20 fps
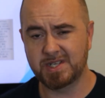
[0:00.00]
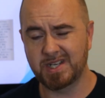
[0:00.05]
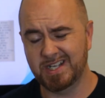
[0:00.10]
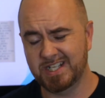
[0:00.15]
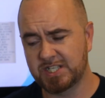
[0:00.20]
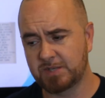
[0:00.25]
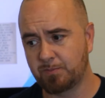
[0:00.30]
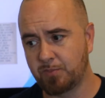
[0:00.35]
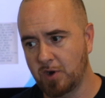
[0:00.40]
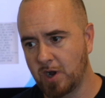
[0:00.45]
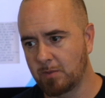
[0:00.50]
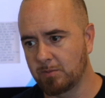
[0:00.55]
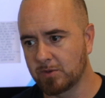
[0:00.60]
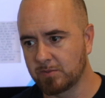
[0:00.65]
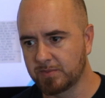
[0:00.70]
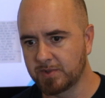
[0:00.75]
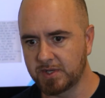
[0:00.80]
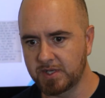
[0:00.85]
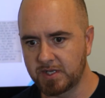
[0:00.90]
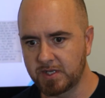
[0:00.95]
it's
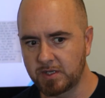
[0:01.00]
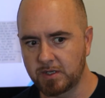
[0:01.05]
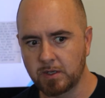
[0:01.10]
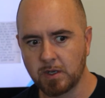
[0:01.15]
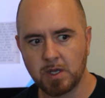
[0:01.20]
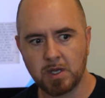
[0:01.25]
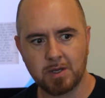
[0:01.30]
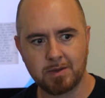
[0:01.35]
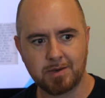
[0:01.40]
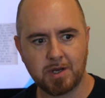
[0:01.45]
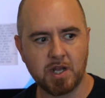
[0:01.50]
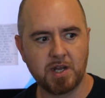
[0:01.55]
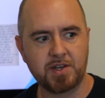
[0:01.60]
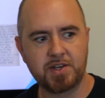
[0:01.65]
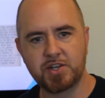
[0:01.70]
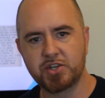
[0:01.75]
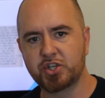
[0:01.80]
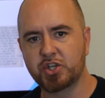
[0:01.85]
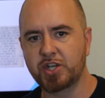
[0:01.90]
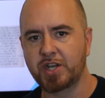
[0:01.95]
probably
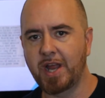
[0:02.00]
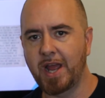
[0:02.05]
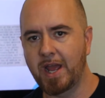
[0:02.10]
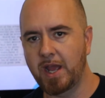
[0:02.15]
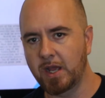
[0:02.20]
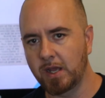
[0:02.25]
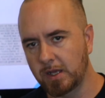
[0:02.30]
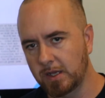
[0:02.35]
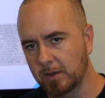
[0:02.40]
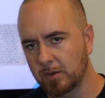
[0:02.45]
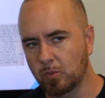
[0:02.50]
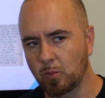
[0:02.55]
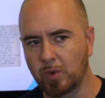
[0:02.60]
condition A.